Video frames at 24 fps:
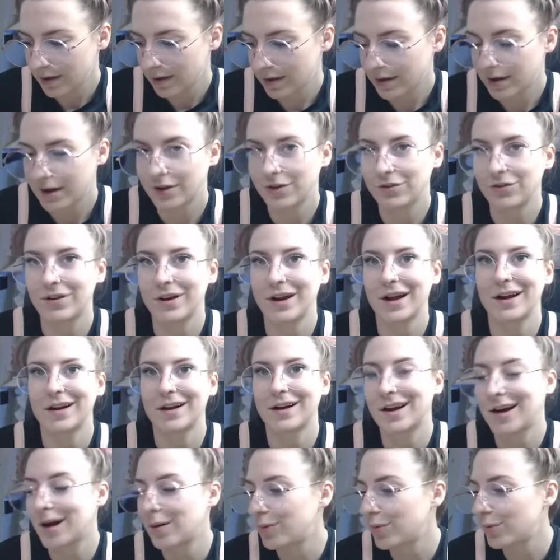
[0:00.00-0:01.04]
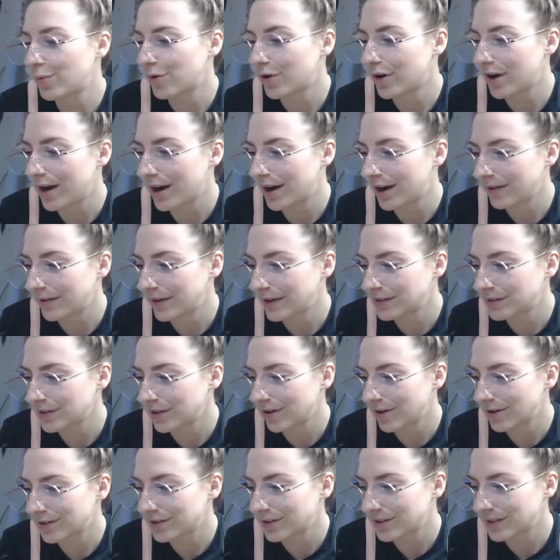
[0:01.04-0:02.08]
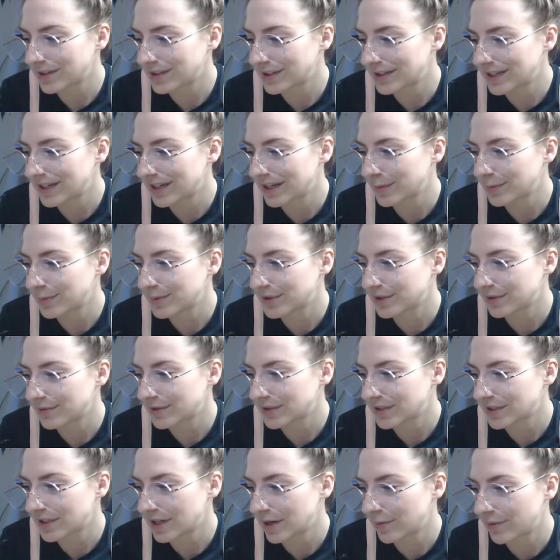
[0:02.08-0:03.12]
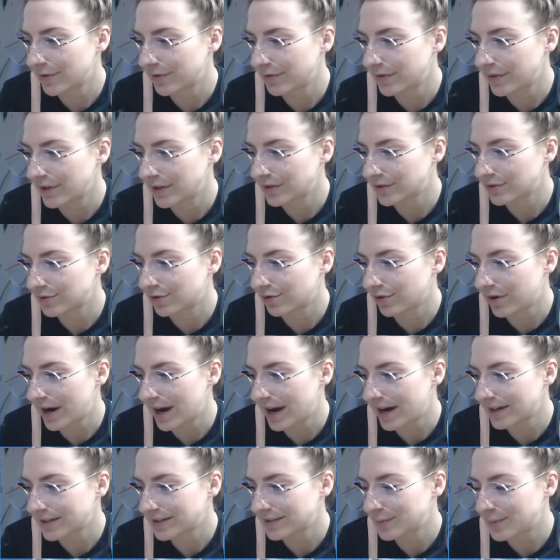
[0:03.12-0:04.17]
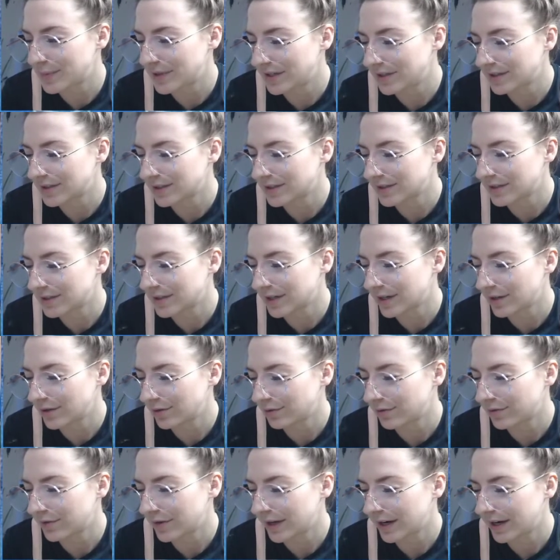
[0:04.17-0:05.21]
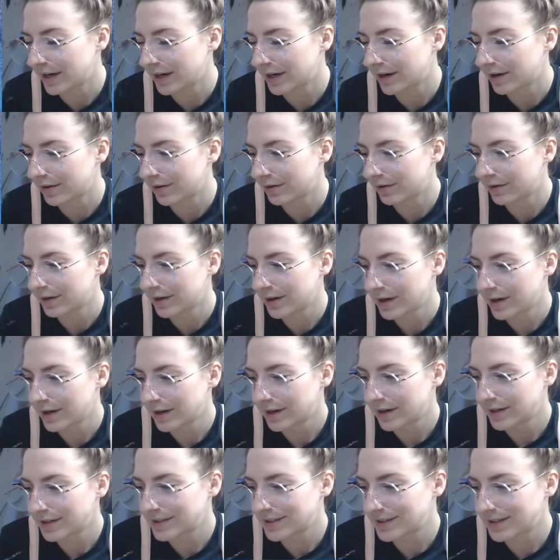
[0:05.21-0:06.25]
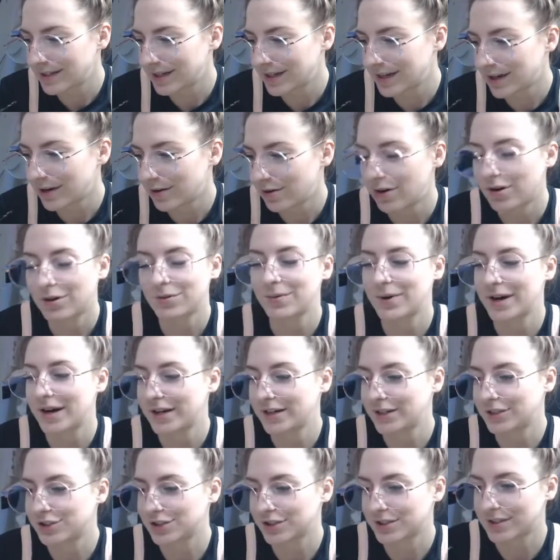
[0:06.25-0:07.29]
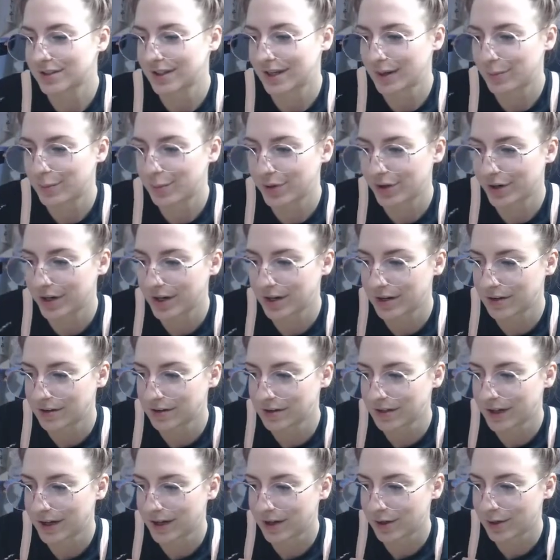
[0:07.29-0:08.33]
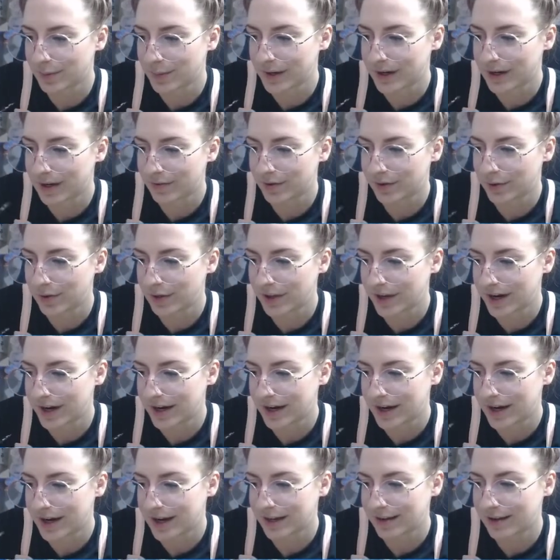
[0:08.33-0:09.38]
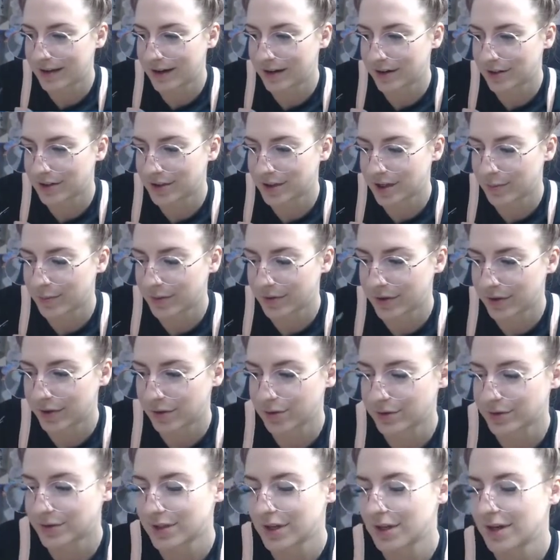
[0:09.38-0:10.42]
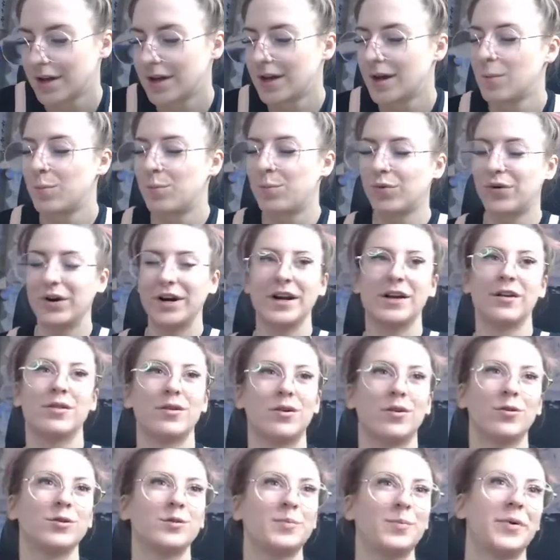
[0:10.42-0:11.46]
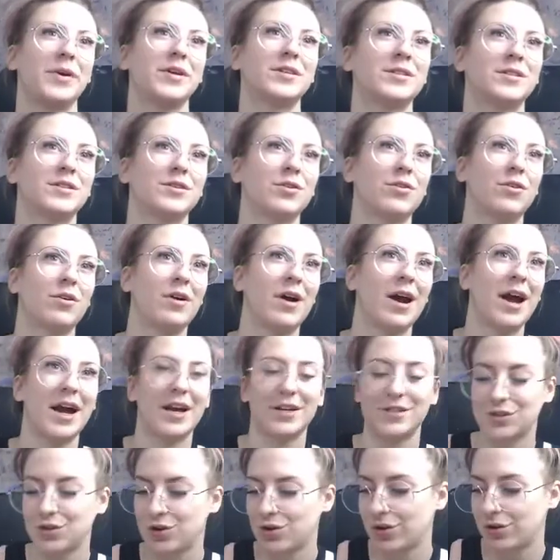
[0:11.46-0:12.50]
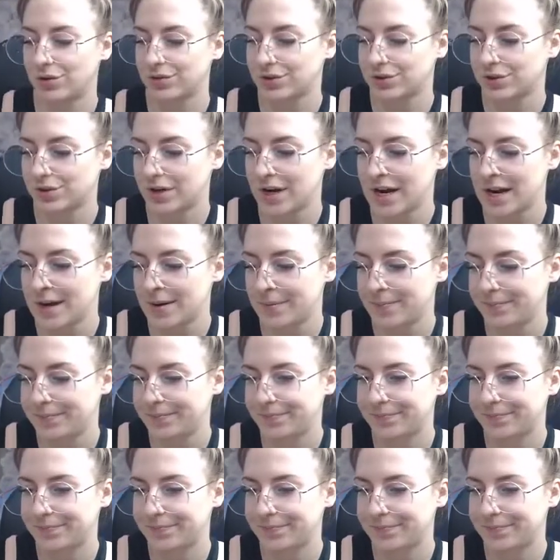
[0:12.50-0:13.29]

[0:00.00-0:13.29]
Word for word: And you can add a couple more highlights, like, onto the tips of some of these grass pieces that you've laid out. And see how already just like putting a little bit of a light highlight on top of those, bring those pieces of grass closer up.